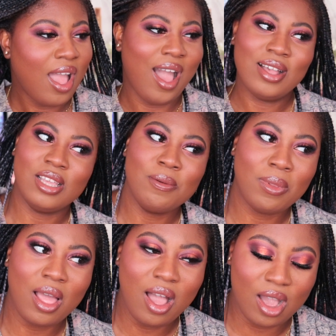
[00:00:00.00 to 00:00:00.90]
as a
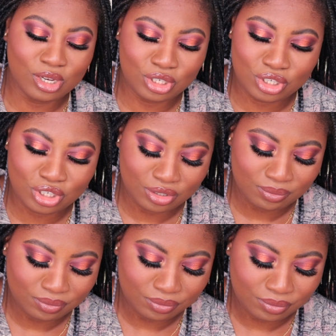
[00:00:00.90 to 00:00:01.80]
blush.
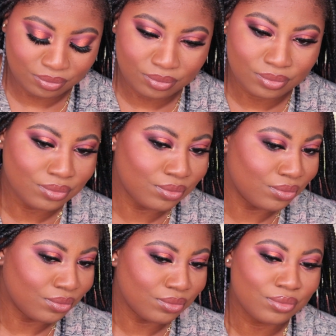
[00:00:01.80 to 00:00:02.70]

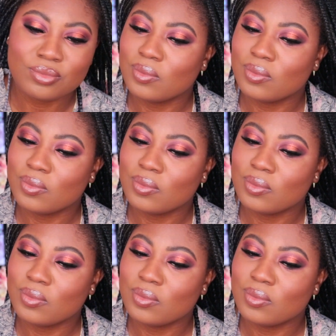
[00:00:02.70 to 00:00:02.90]
I